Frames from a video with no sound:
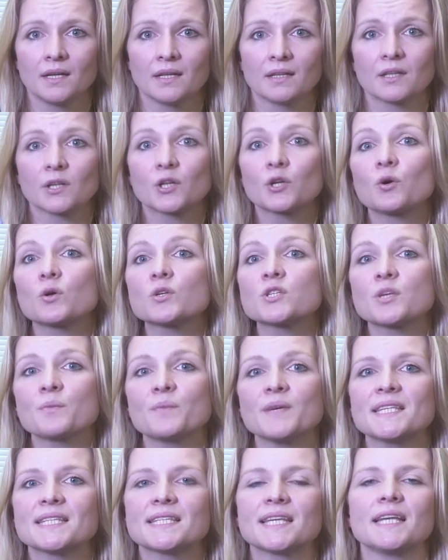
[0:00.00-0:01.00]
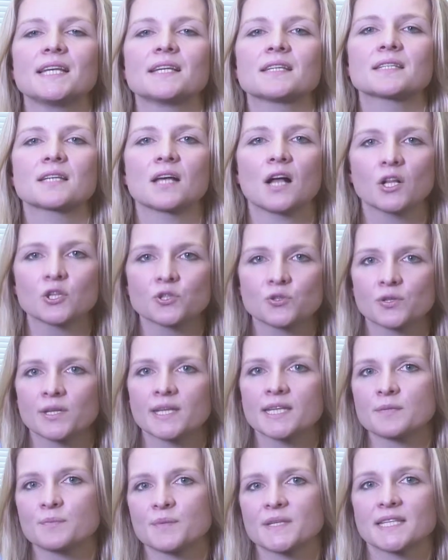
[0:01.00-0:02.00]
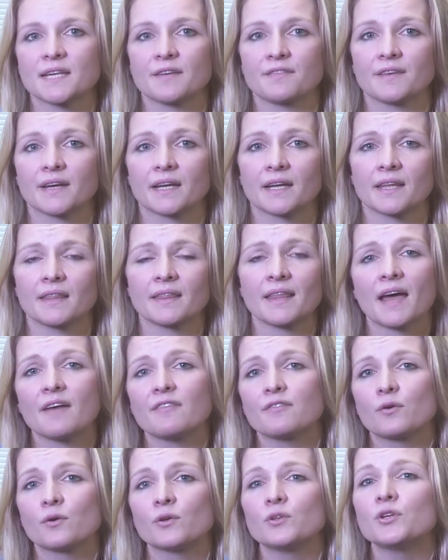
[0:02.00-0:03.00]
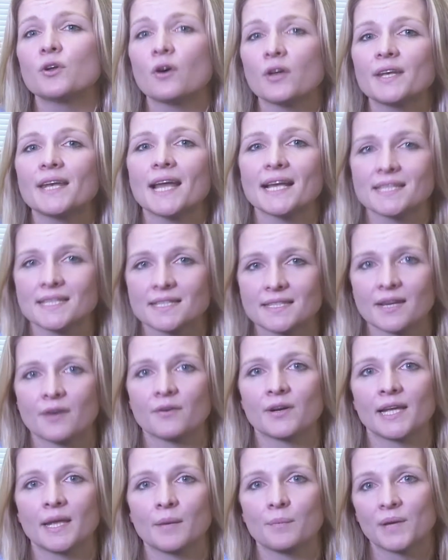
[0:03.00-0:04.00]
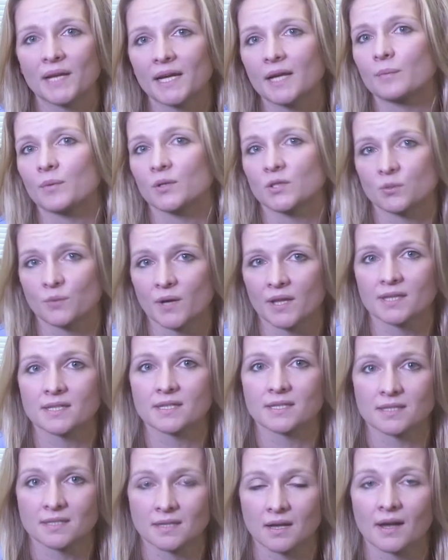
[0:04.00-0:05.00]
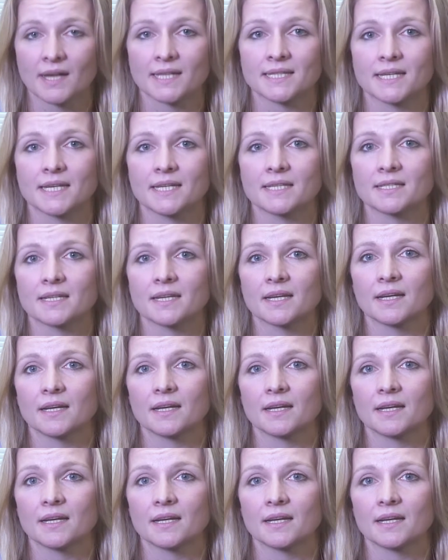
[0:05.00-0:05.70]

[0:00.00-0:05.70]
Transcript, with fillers: that could also be seen as culturally specific and therefore not necessarily applicable to other societies.